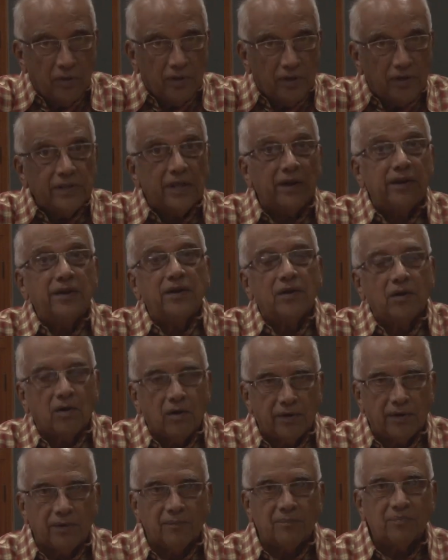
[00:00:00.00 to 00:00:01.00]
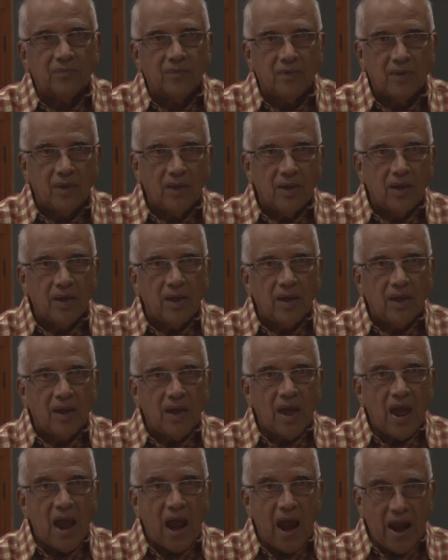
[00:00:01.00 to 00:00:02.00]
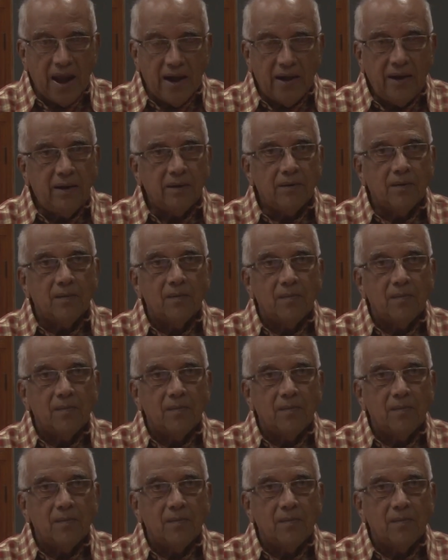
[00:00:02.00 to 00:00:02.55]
in the re-recording. And